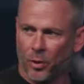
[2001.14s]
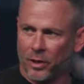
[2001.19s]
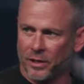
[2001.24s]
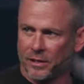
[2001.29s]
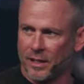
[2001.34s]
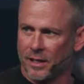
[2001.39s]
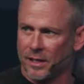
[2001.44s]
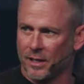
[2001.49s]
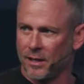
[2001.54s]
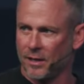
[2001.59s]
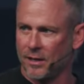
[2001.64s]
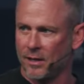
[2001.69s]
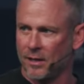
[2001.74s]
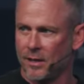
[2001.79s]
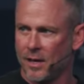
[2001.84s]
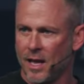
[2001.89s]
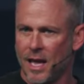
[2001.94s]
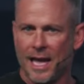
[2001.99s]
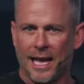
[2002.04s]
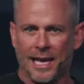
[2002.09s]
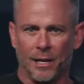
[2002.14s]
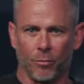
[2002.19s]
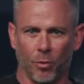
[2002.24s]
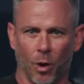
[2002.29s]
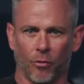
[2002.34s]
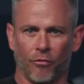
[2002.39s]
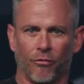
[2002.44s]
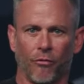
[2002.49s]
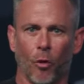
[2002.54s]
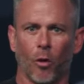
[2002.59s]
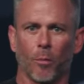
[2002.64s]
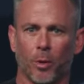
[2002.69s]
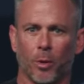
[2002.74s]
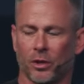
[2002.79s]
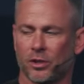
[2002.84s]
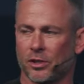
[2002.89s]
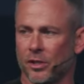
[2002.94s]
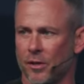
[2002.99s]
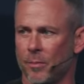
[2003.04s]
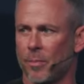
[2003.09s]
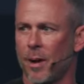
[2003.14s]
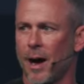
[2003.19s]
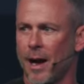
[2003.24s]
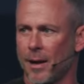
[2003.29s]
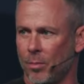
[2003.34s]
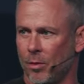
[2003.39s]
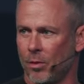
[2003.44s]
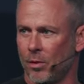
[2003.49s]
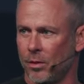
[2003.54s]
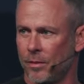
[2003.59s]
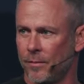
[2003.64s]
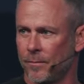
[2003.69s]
prison, he wrote 4 books of the Bible